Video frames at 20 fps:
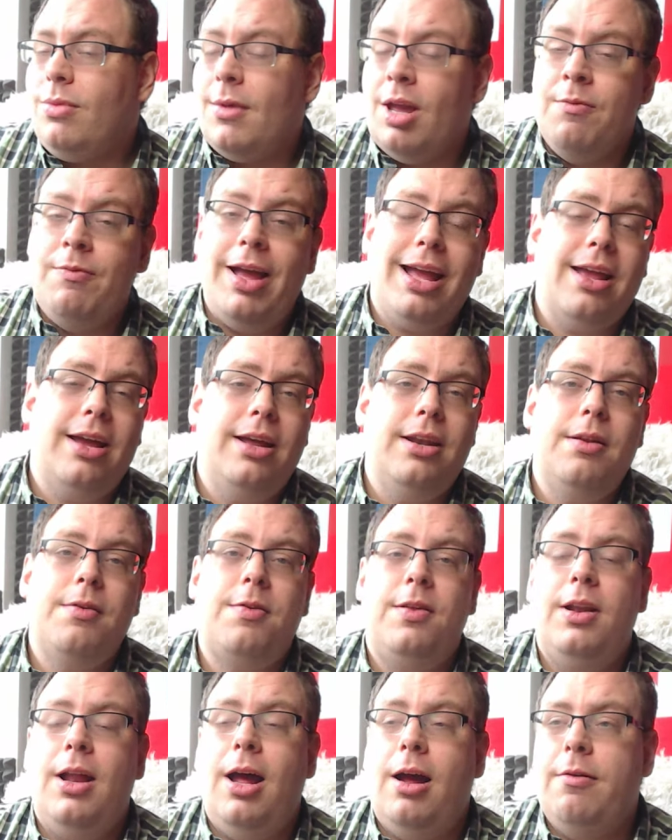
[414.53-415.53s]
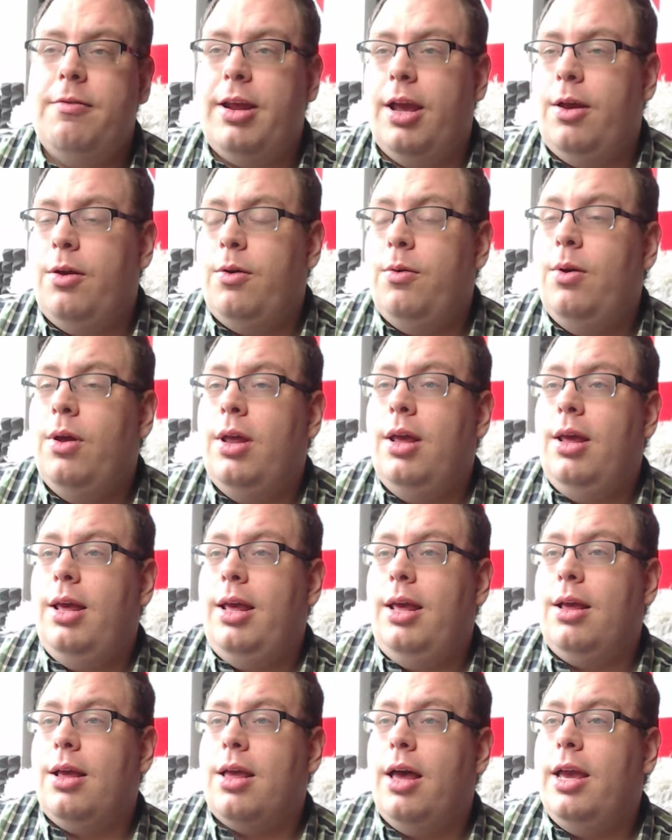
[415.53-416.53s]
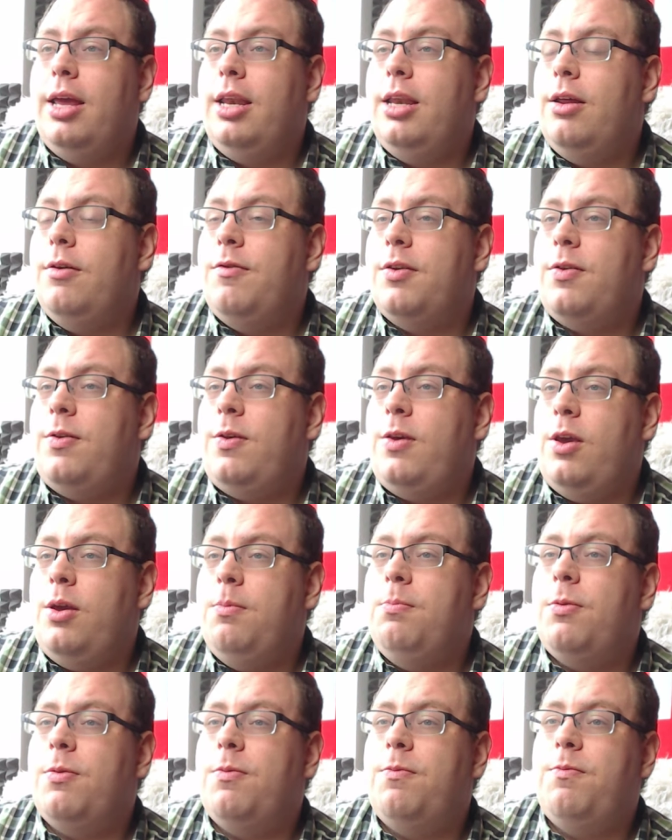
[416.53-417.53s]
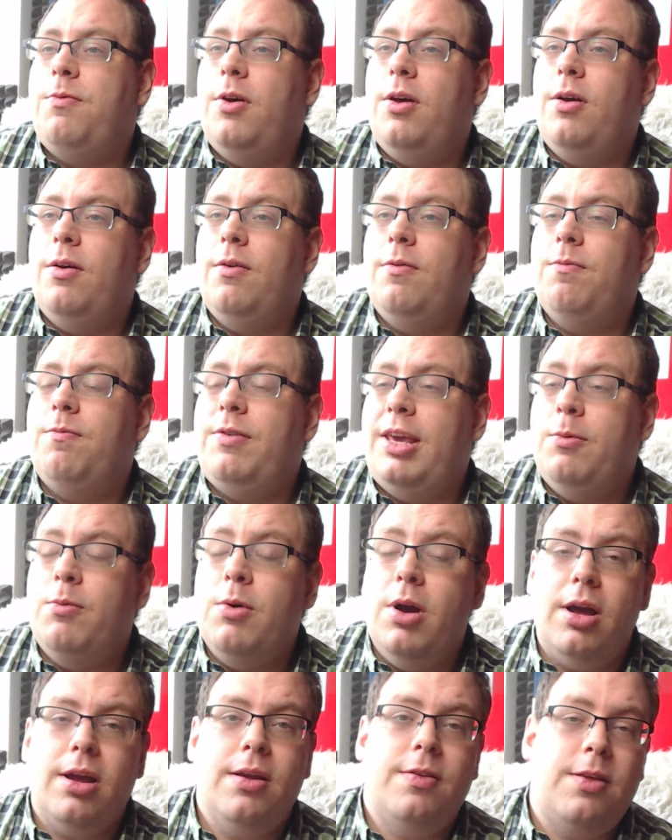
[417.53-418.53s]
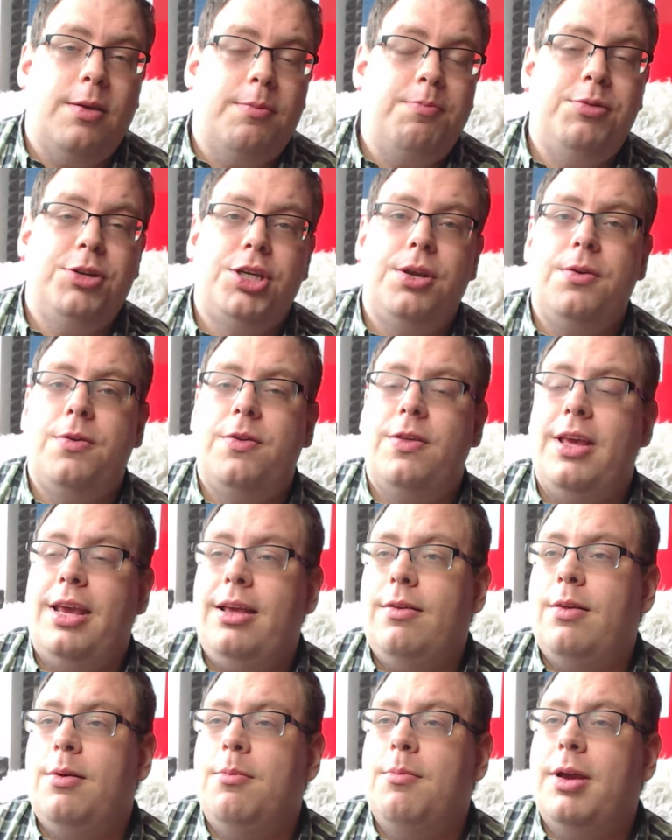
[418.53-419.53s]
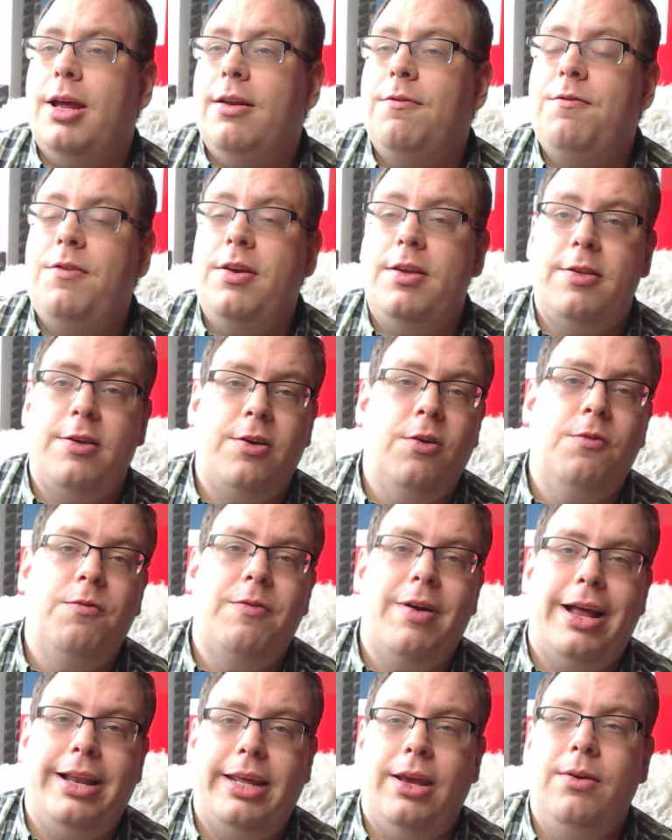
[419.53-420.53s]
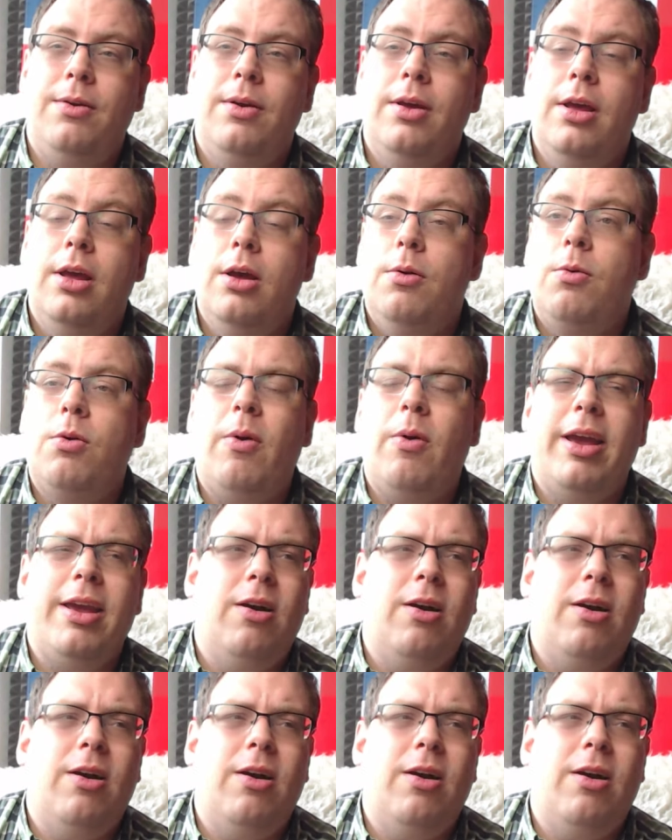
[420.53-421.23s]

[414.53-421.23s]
that kind of scenario kind of assumes that the workers are producing some kind of physical value. Quite